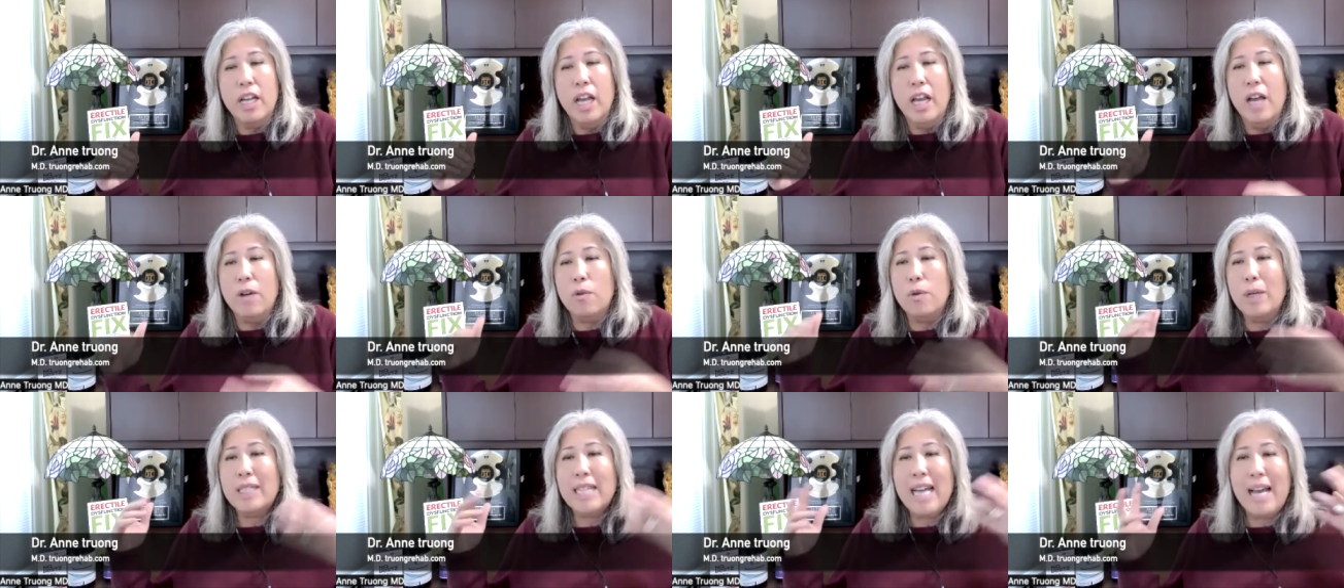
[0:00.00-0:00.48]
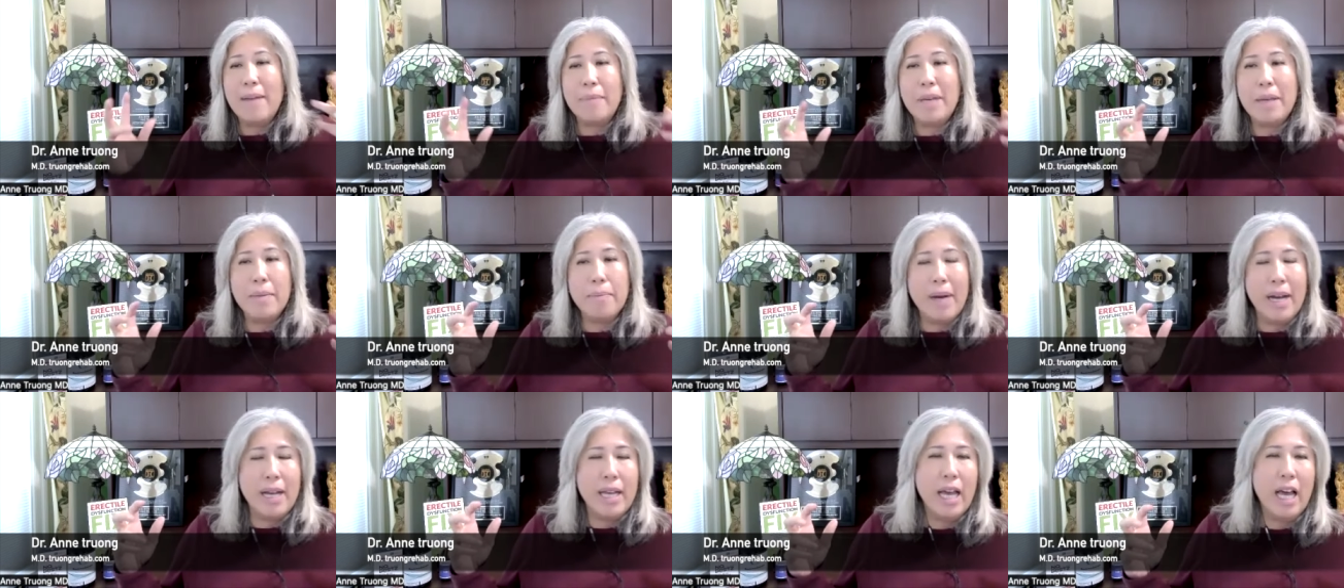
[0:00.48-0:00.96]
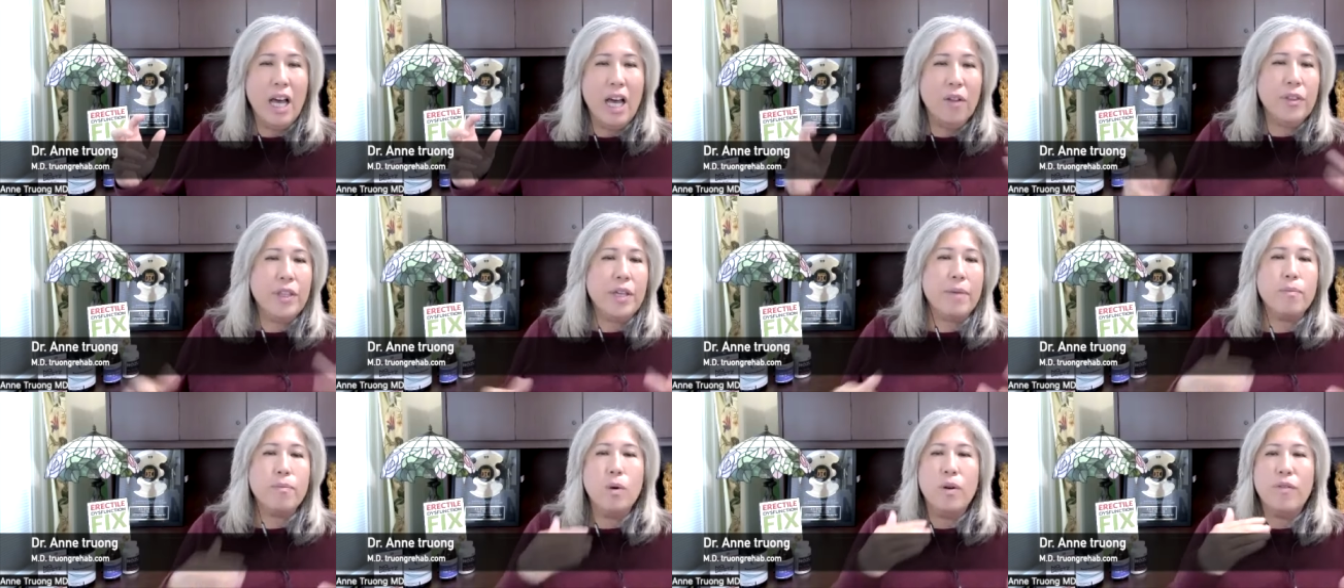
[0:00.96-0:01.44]
And what I mean by
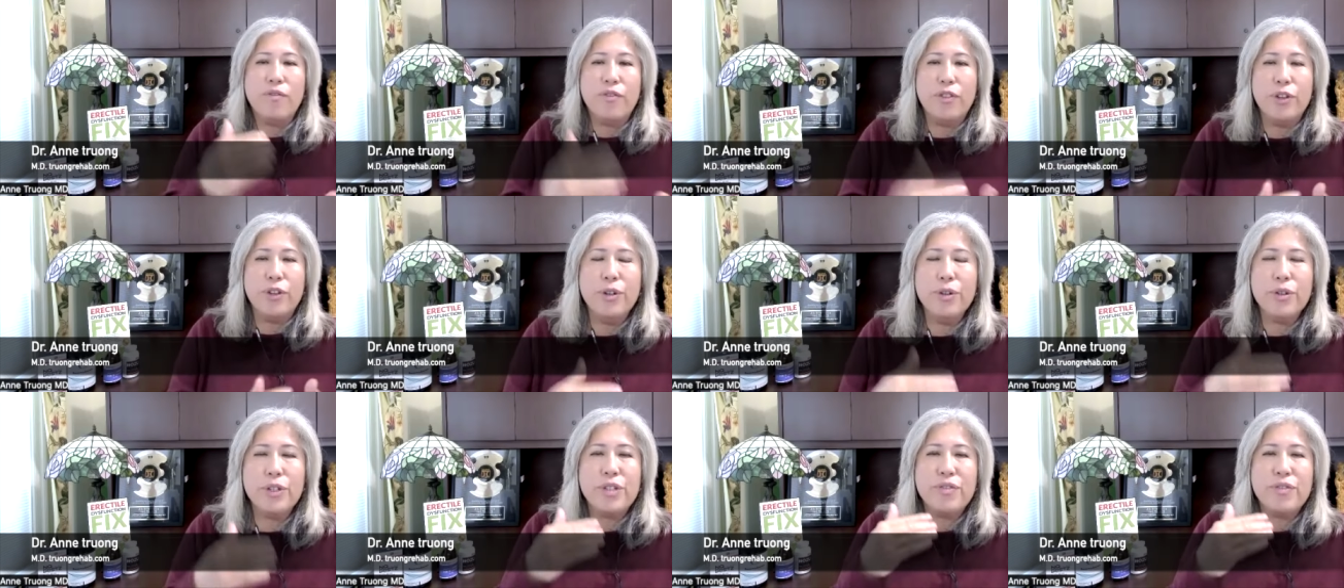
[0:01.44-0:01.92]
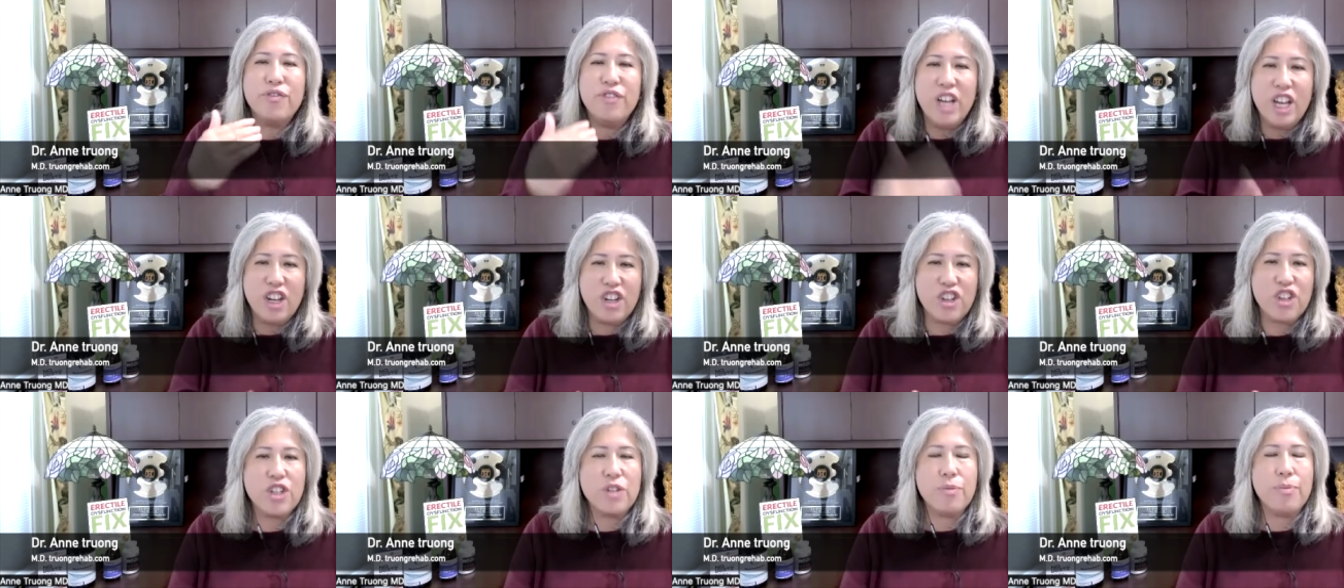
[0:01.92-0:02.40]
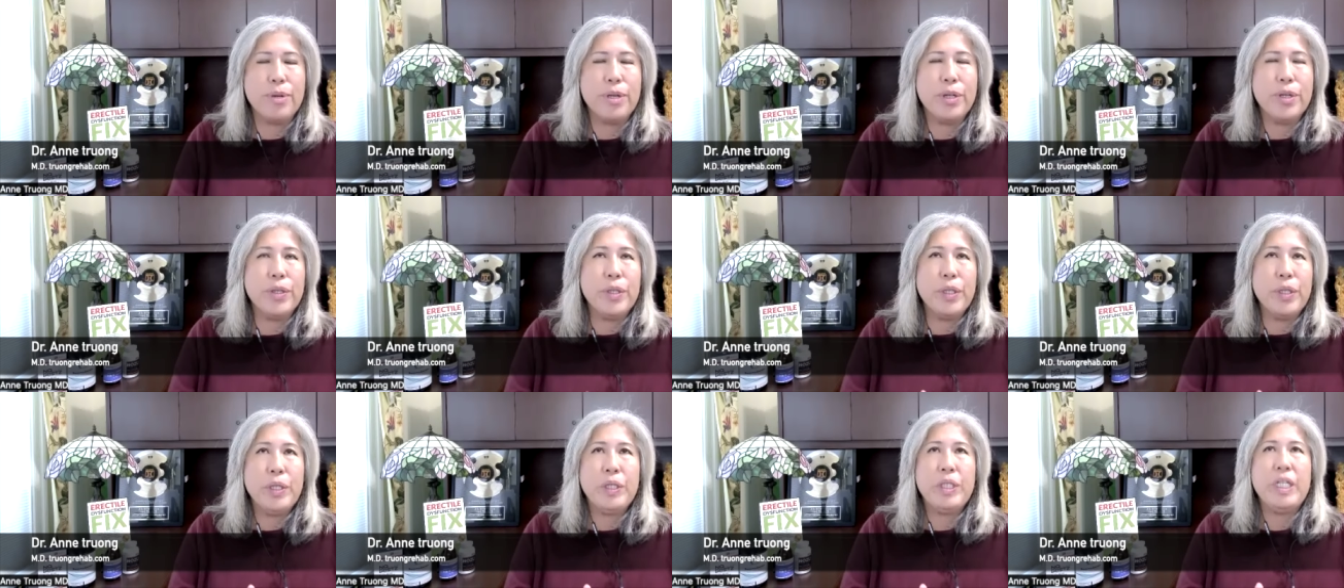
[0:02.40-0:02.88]
healthy, more fruits,
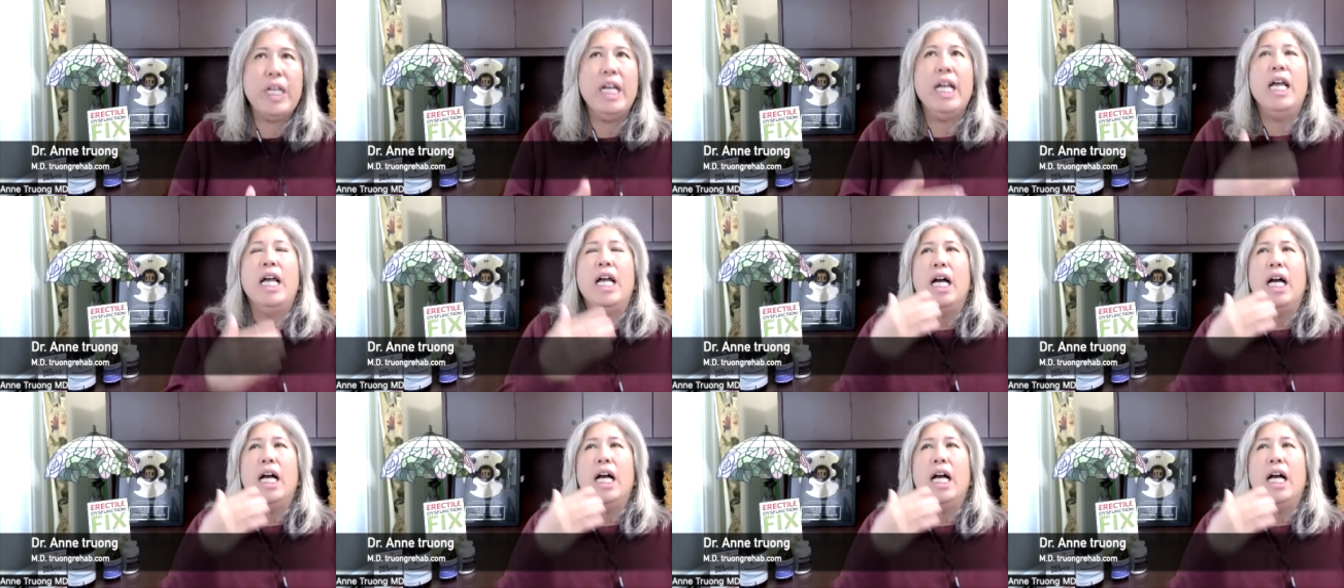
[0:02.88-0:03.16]
vegetables,